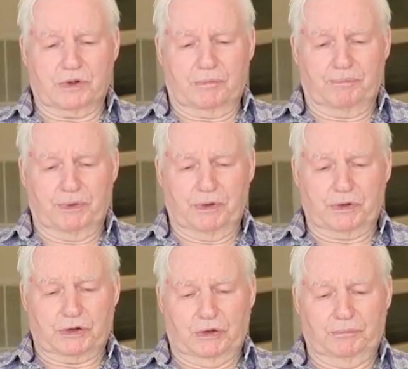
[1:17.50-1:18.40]
of
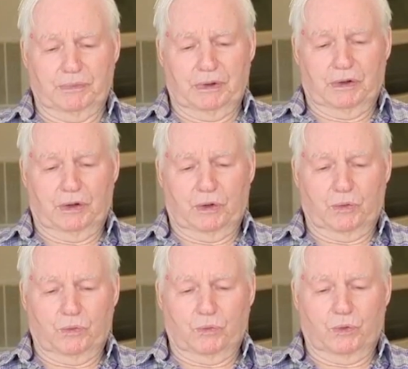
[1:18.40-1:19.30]
Jerusalem
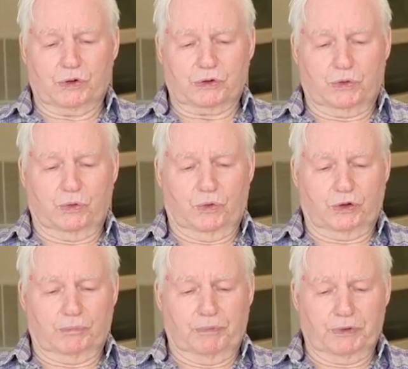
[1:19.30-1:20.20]
was called
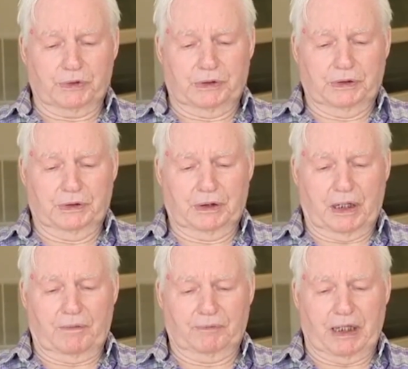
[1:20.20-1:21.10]
the mother
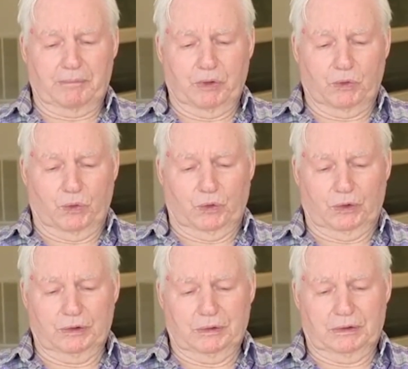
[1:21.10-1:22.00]
of them all.
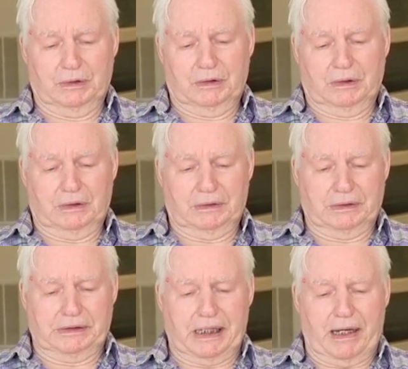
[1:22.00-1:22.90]
The
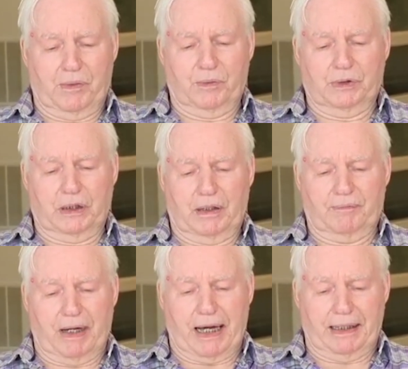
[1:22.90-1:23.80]
town of
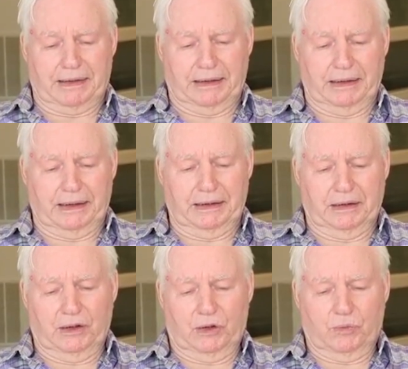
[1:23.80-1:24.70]
Hanley
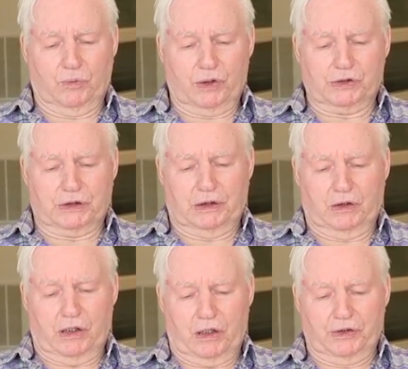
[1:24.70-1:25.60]
was the
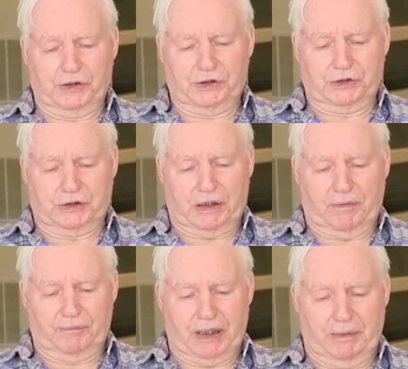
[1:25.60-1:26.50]
largest
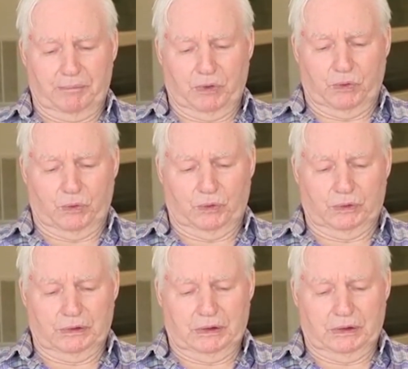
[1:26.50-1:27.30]
of them all.